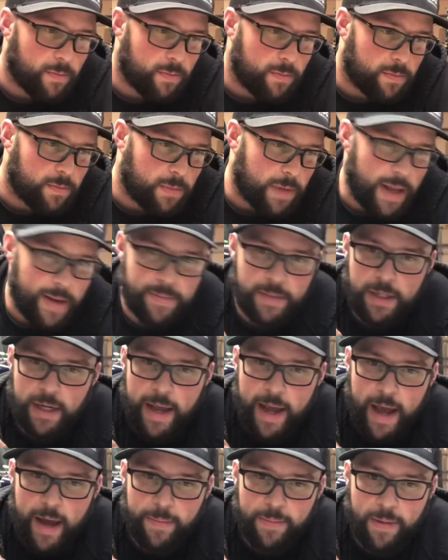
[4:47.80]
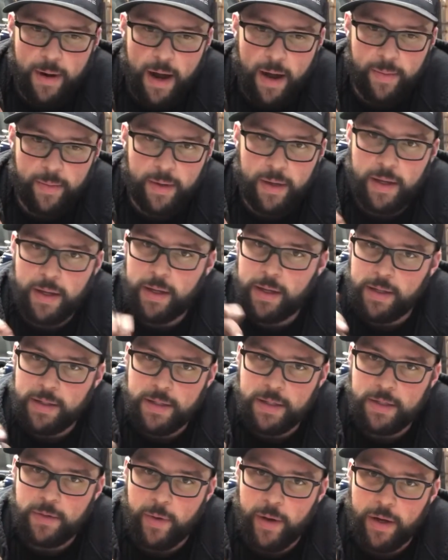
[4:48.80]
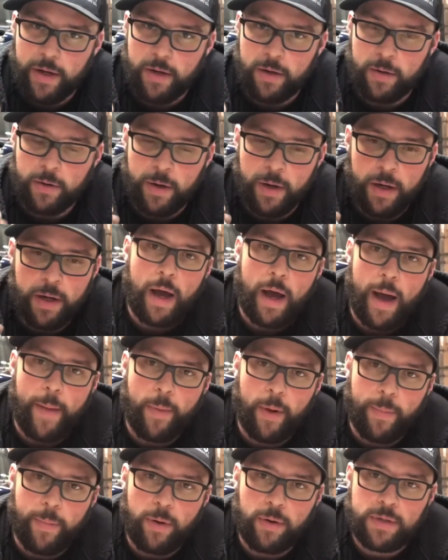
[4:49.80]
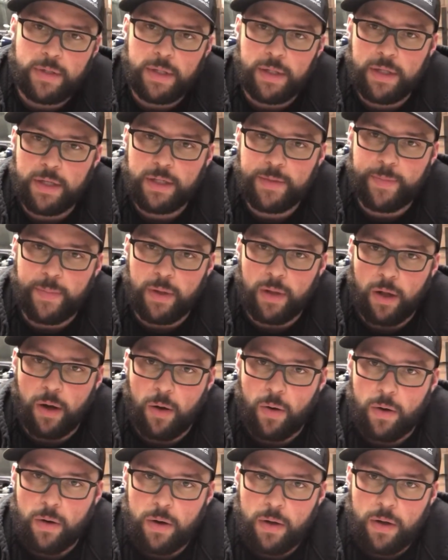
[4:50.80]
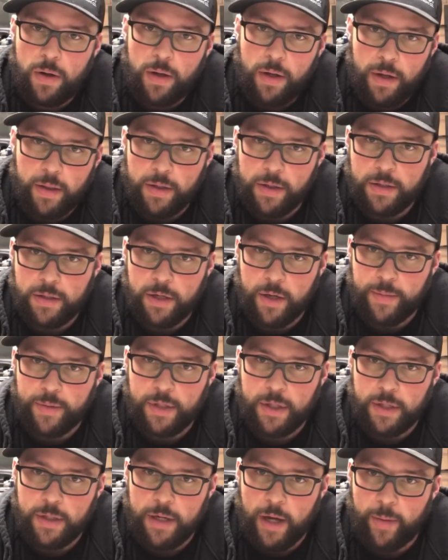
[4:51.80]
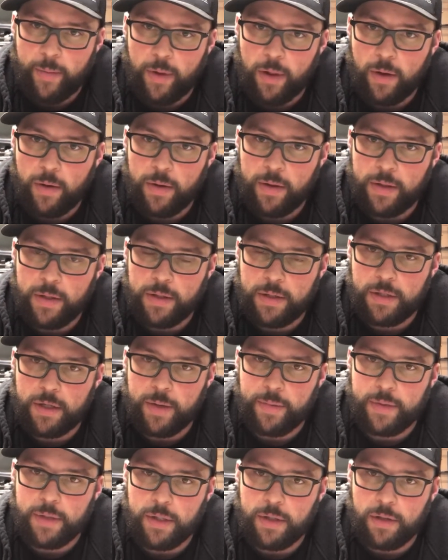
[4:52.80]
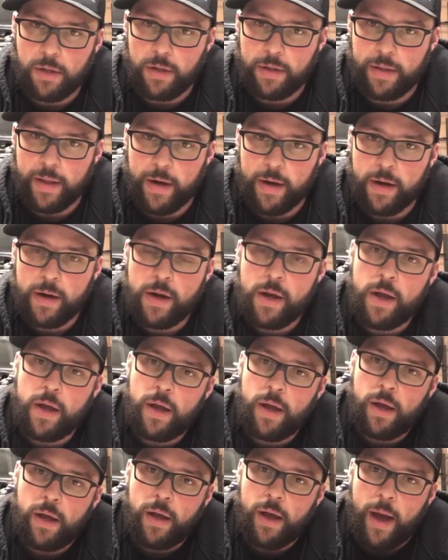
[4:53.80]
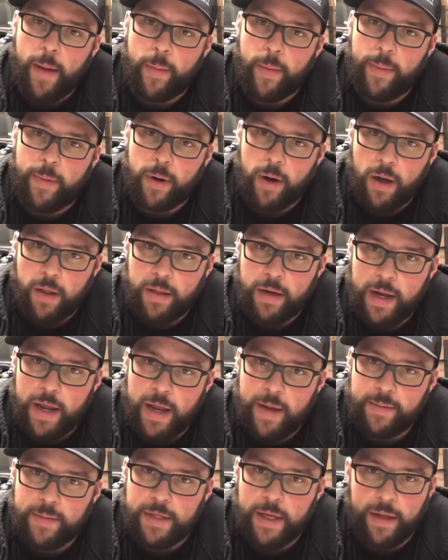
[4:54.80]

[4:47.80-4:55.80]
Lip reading: Names in a hat, probably easiest way to do it. I'm gonna post a list below in the description, down below in the description. Look there. I'm gonna put all the names.